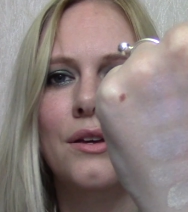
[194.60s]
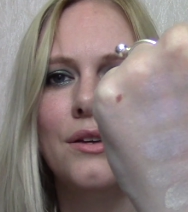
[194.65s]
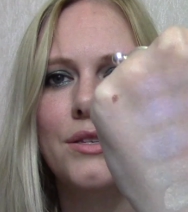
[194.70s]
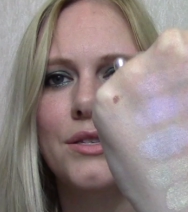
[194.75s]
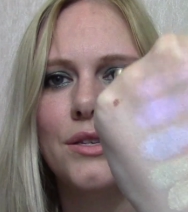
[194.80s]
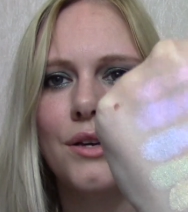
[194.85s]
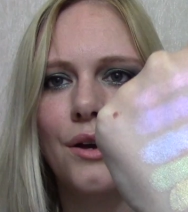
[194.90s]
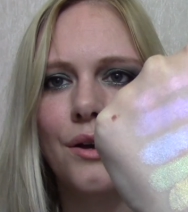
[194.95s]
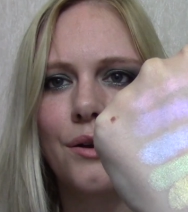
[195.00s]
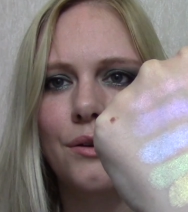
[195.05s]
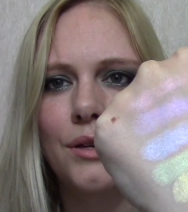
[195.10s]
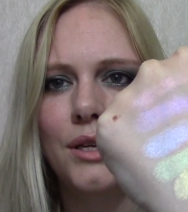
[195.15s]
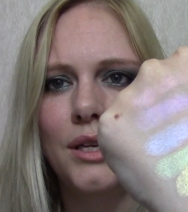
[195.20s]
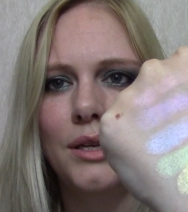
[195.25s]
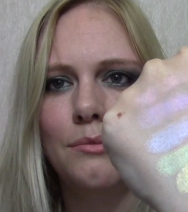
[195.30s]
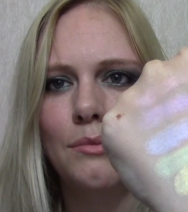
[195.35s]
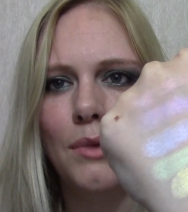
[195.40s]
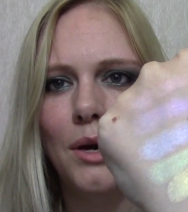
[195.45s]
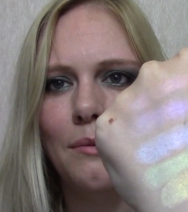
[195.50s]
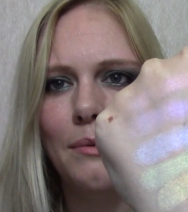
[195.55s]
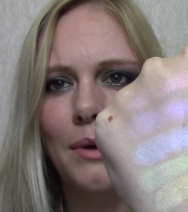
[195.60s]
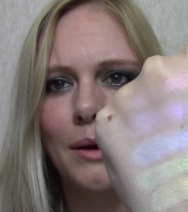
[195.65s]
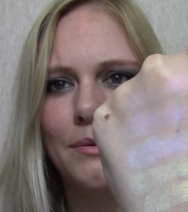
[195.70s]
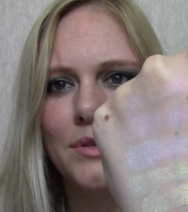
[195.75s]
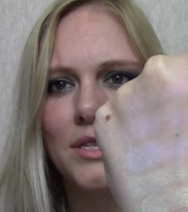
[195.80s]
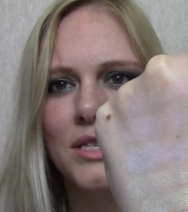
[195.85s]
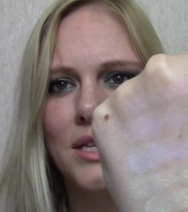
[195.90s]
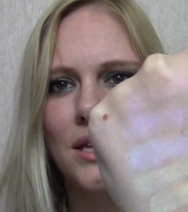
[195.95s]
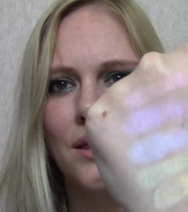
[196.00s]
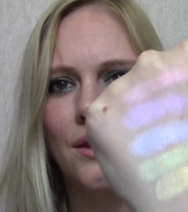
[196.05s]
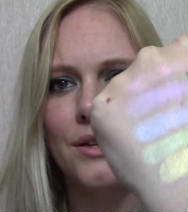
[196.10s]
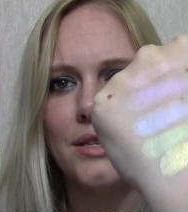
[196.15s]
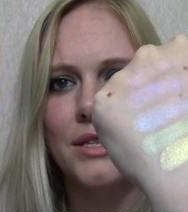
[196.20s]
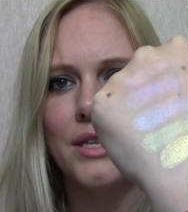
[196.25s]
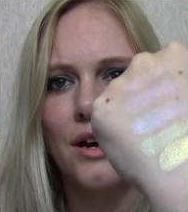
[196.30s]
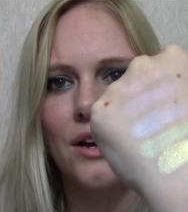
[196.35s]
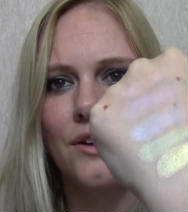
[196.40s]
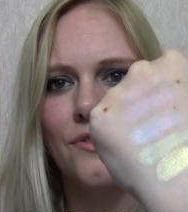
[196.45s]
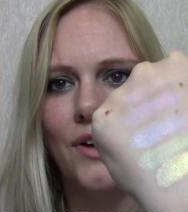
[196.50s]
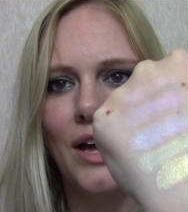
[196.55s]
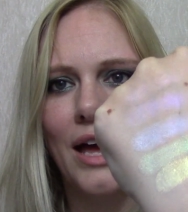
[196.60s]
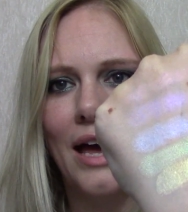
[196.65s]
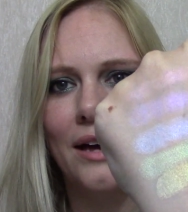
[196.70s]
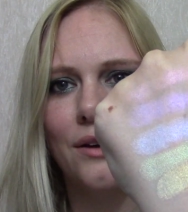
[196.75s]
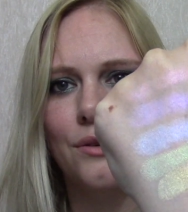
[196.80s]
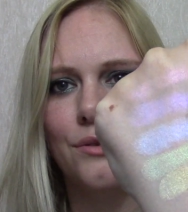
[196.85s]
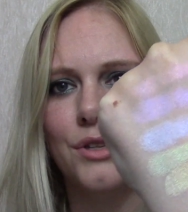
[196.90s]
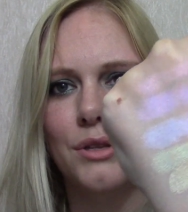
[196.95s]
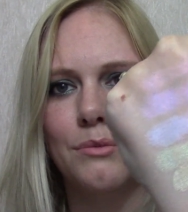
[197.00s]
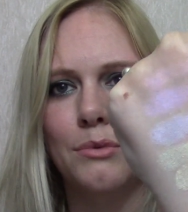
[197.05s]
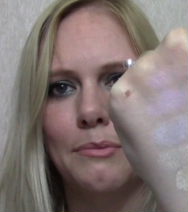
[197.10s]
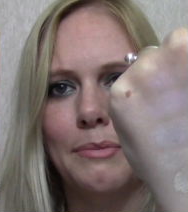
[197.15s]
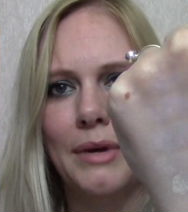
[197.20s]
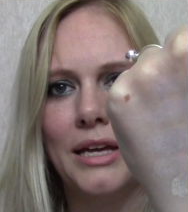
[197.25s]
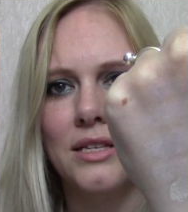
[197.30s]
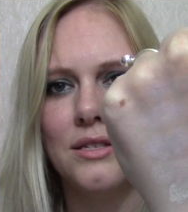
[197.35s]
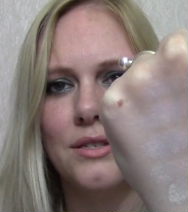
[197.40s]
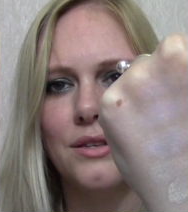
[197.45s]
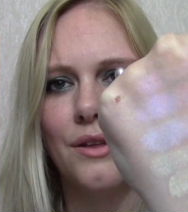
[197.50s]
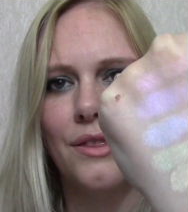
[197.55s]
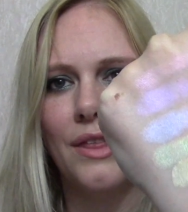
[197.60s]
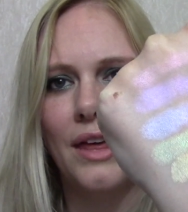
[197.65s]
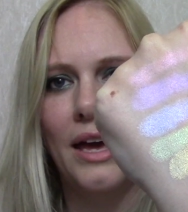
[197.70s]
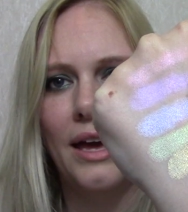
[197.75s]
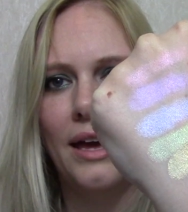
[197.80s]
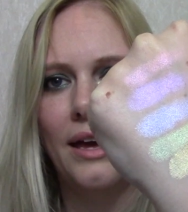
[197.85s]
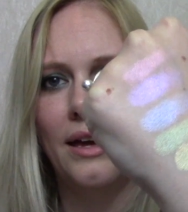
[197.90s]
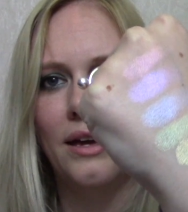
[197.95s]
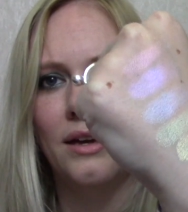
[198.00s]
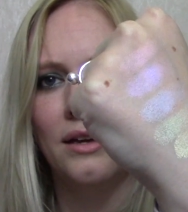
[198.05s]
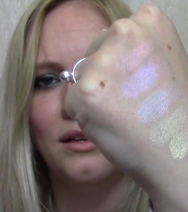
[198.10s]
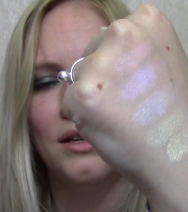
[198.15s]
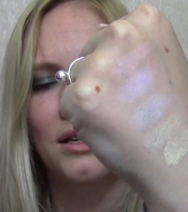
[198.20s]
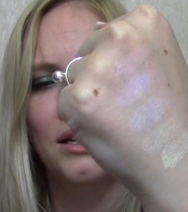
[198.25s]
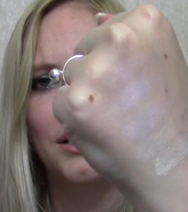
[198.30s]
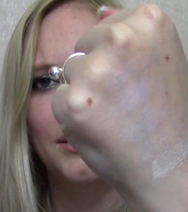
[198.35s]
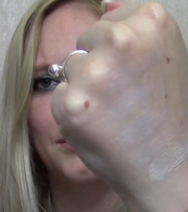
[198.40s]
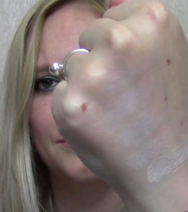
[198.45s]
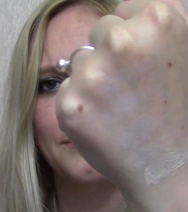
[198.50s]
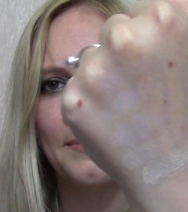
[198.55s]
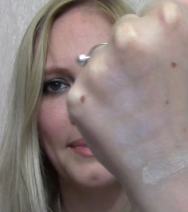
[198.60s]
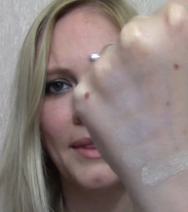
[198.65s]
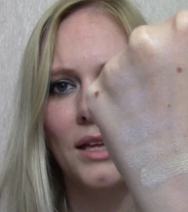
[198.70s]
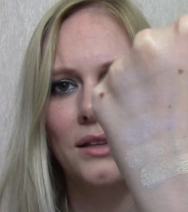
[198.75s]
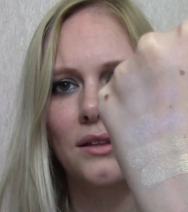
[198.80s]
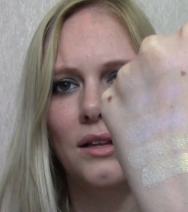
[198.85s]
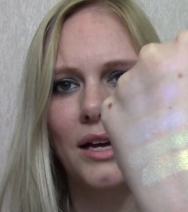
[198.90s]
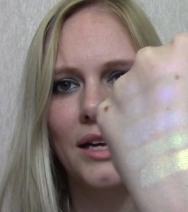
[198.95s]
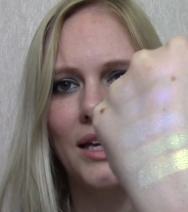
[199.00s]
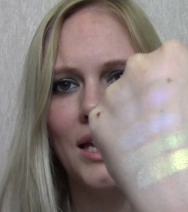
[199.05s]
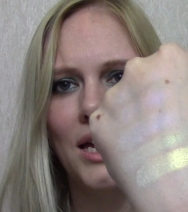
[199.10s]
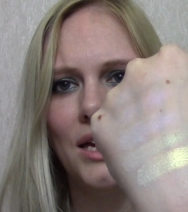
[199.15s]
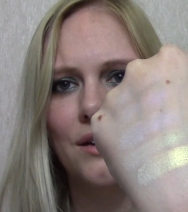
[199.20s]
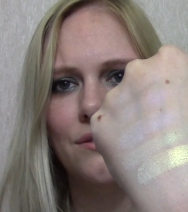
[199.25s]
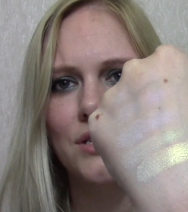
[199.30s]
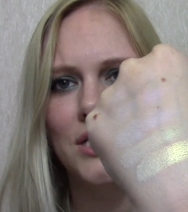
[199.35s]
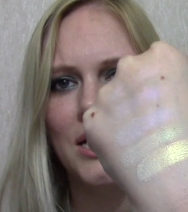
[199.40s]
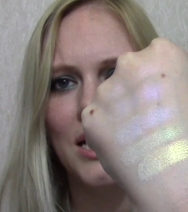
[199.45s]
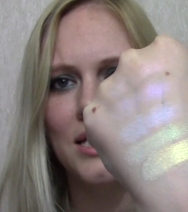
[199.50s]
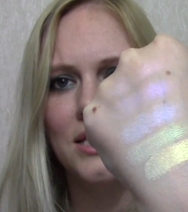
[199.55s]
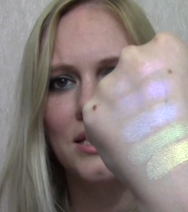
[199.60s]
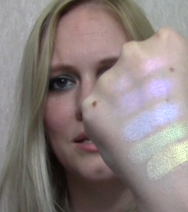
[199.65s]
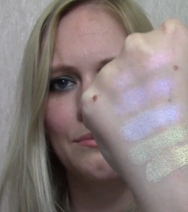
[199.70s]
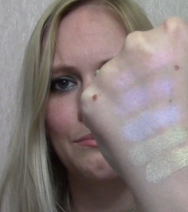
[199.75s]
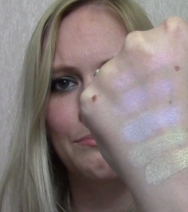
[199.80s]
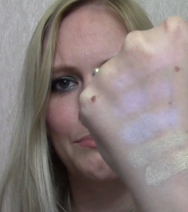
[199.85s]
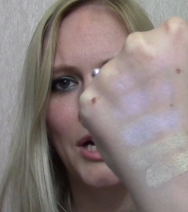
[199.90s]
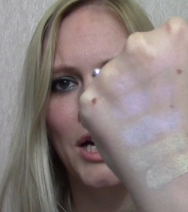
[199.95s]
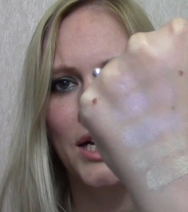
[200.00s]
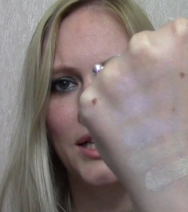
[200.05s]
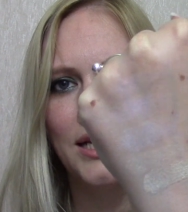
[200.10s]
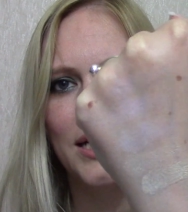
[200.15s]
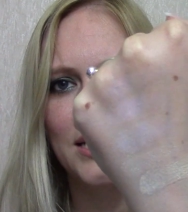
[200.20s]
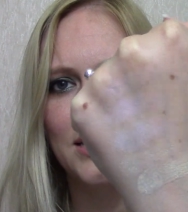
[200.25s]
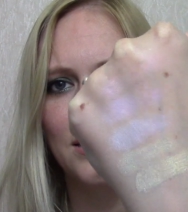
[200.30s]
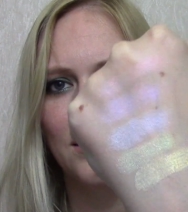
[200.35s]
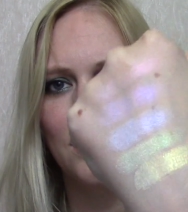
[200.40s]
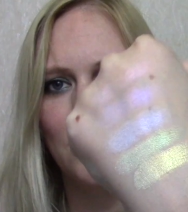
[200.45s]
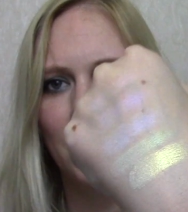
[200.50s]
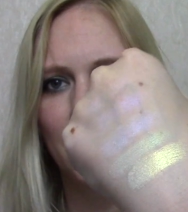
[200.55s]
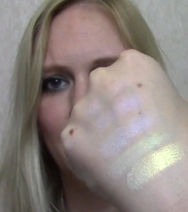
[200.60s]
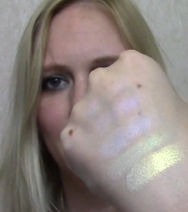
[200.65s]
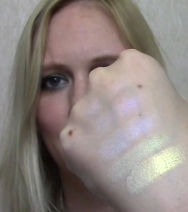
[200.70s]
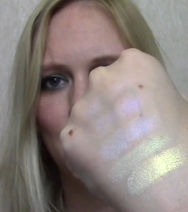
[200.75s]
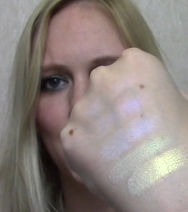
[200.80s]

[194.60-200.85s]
So you might be able to see those there if I angle them a bit. So they're like iridescent, pearlescent kind of